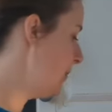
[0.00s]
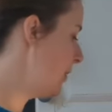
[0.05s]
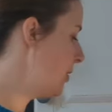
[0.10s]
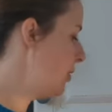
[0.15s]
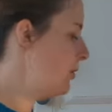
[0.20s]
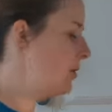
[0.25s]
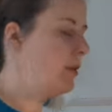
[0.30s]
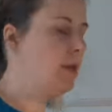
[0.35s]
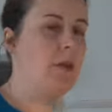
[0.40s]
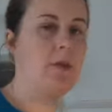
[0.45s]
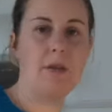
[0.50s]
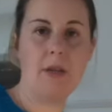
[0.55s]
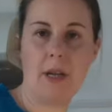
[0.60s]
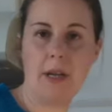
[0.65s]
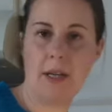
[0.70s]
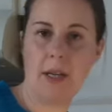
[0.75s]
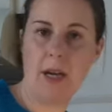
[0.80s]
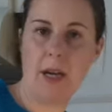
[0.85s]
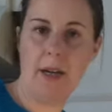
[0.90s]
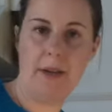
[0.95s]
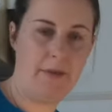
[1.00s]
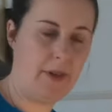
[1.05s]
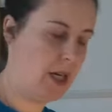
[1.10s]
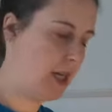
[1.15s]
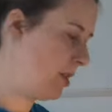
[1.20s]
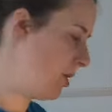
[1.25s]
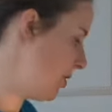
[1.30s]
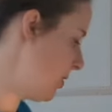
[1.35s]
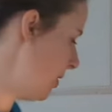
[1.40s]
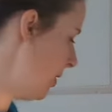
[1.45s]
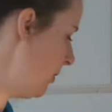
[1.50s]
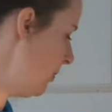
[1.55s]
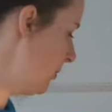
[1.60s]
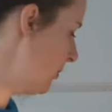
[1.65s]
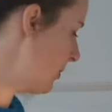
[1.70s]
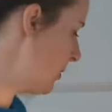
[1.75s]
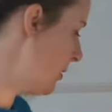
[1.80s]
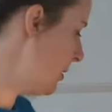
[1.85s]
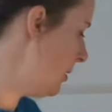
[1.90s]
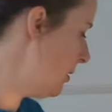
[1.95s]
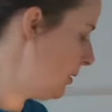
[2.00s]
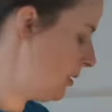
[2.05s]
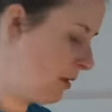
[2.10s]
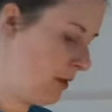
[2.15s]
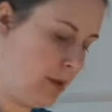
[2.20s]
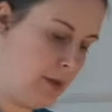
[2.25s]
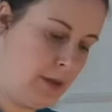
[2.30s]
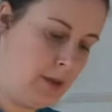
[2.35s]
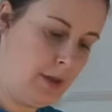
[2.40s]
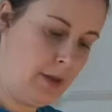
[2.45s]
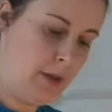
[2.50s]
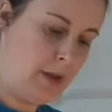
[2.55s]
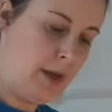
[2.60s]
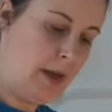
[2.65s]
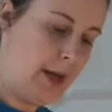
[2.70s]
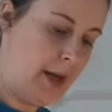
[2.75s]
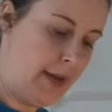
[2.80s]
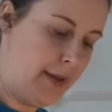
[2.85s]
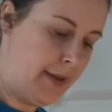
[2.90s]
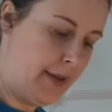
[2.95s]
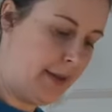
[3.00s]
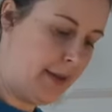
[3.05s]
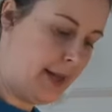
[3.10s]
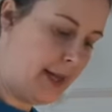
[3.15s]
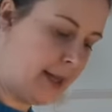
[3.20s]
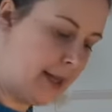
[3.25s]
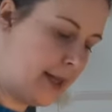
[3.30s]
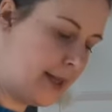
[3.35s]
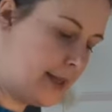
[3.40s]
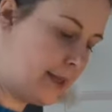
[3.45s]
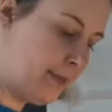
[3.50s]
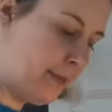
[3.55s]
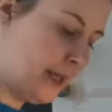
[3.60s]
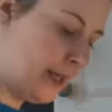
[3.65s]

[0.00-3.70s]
but you can use any kind of nice salt. And then that gets